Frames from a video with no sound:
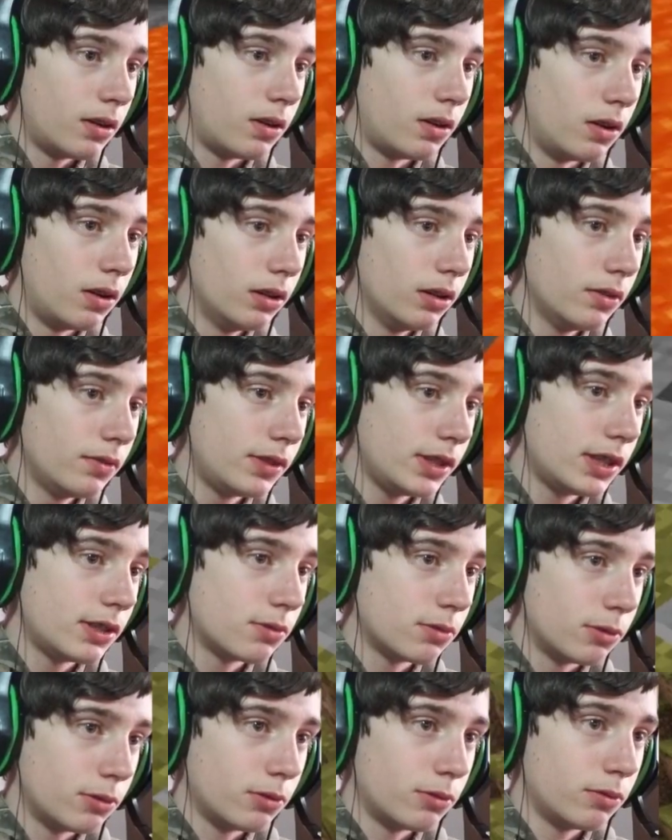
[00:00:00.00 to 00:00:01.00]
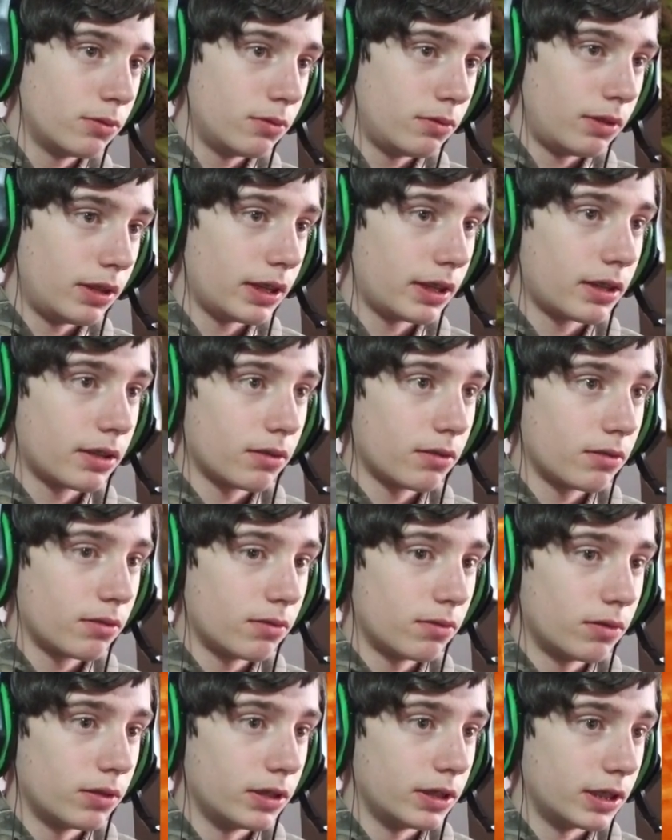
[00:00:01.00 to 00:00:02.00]
All of these will, like,
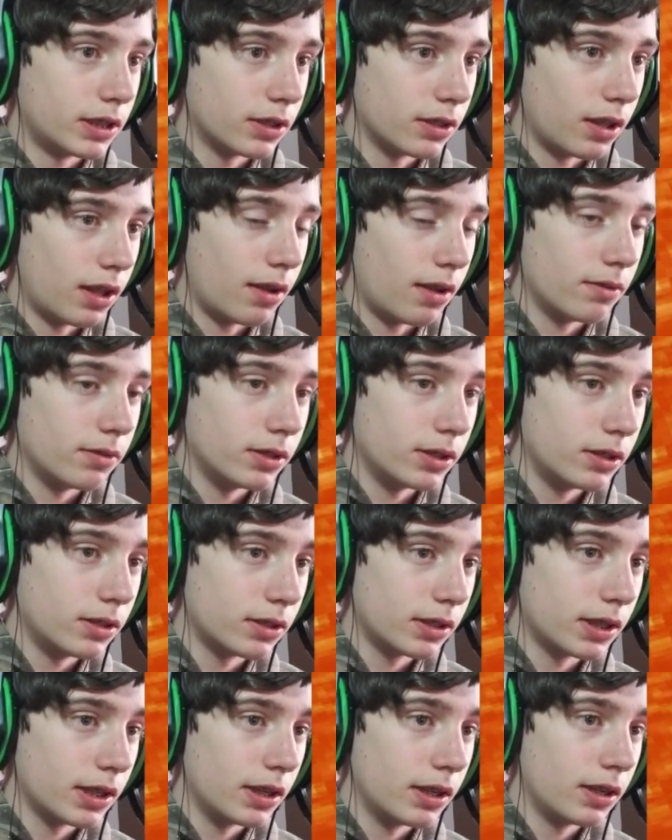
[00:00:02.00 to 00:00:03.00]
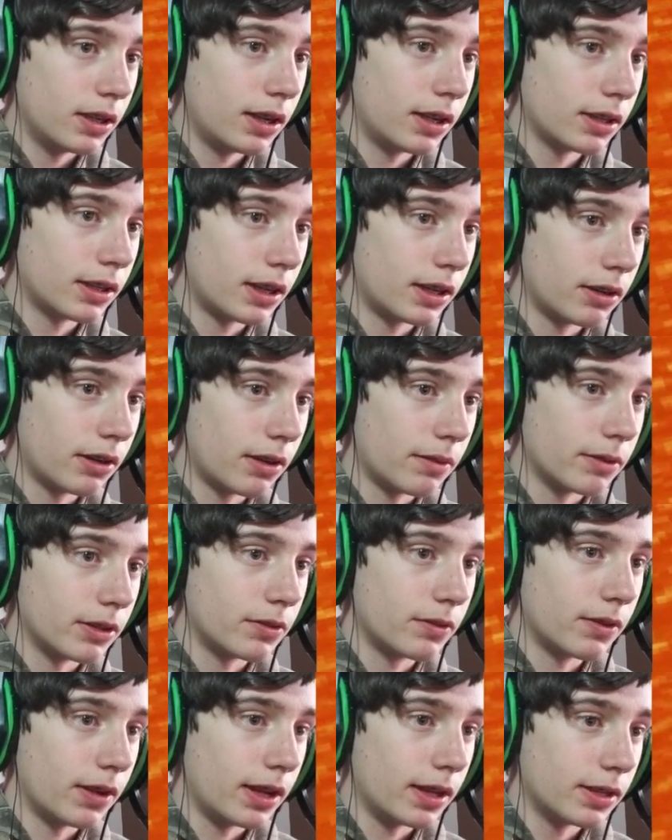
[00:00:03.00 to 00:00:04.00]
release lava. Okay, I gotta grab this
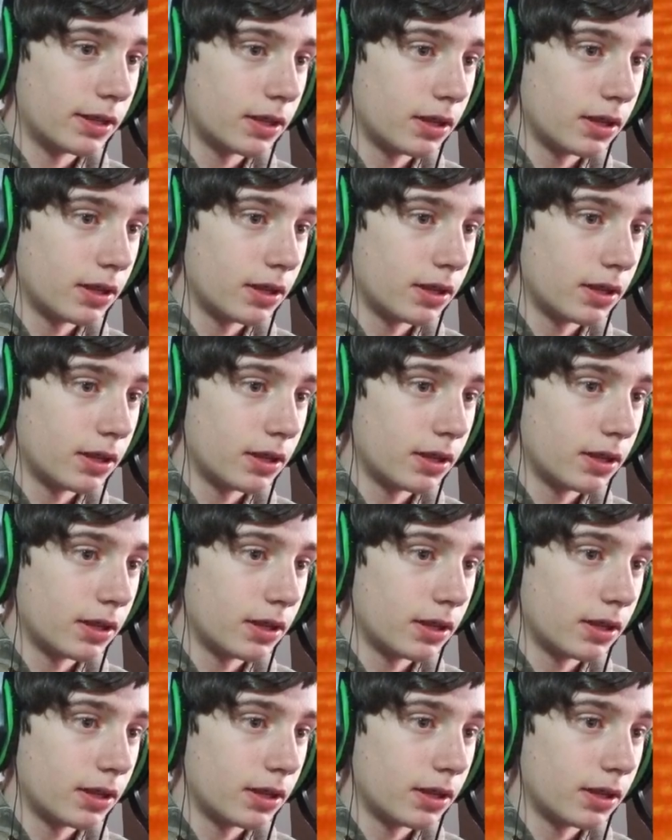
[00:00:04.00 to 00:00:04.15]
fast.